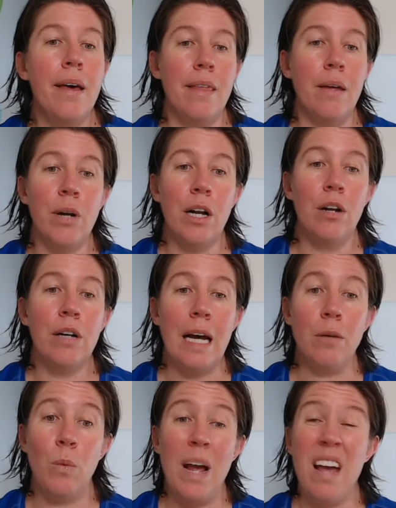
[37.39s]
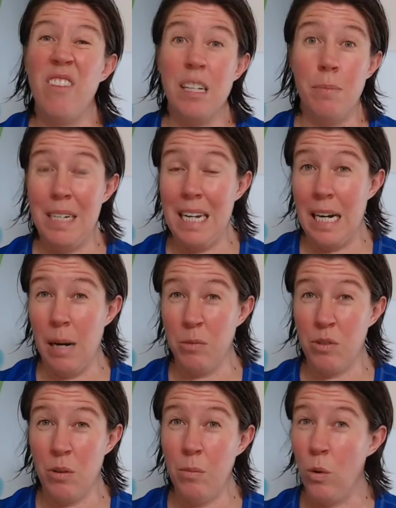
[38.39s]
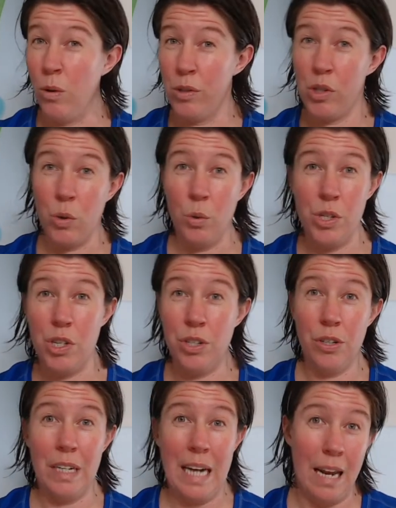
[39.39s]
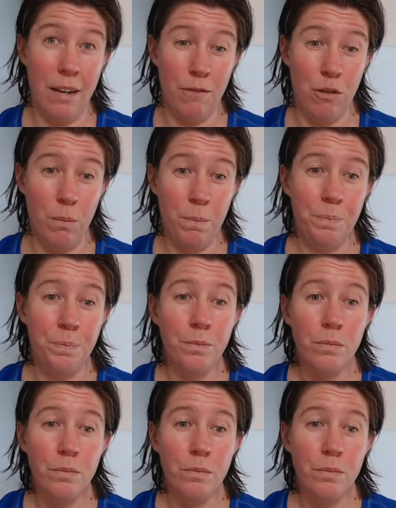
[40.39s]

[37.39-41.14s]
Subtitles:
Then we're going to look at where vitamin D comes from, all the sources you can get it from,